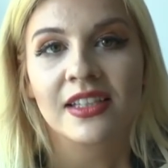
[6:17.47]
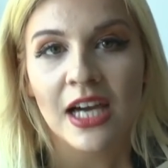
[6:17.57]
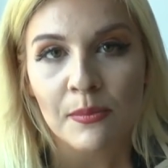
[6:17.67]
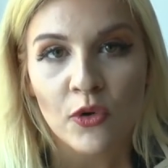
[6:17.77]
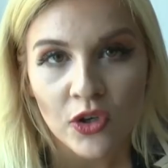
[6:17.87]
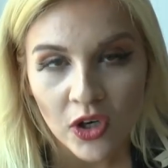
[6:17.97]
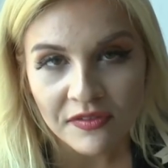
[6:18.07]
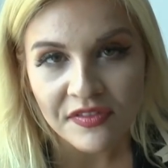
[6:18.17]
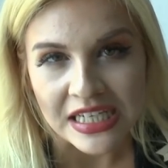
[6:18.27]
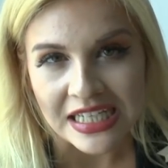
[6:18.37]
got more
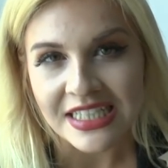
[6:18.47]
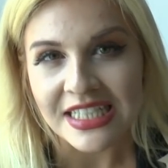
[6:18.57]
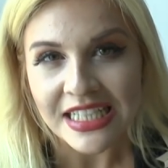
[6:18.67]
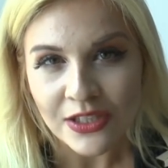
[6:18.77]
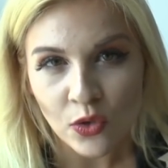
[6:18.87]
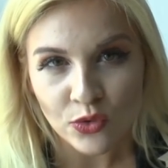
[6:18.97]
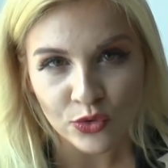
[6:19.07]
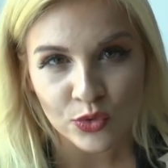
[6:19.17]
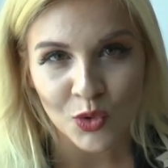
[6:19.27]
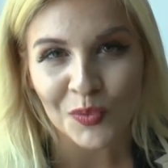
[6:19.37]
confident in all
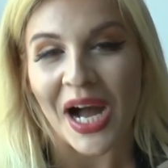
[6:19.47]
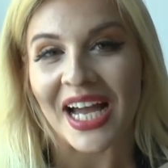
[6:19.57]
those groups,